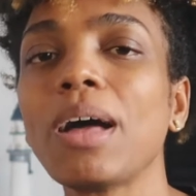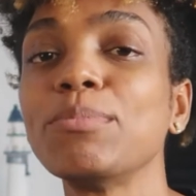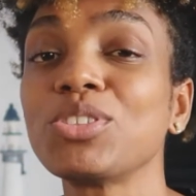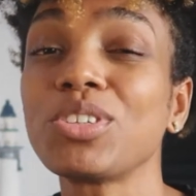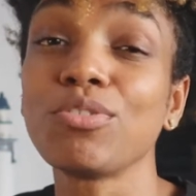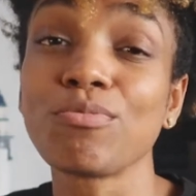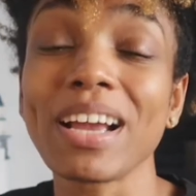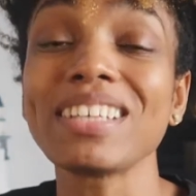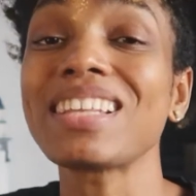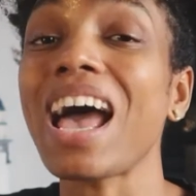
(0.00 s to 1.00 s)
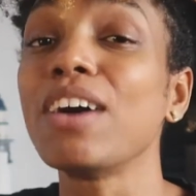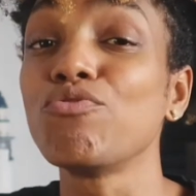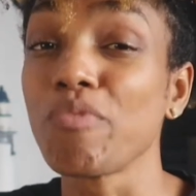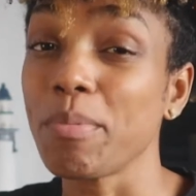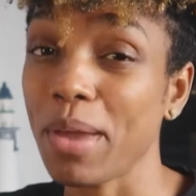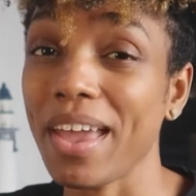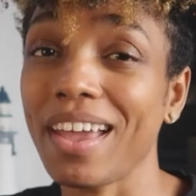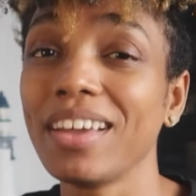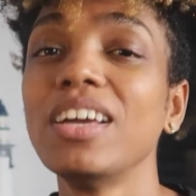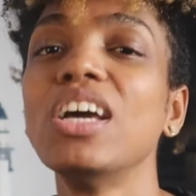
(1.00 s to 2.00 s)
well, I'm just gonna rest and
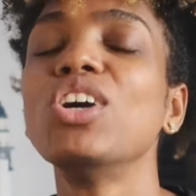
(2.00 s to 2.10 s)
repair.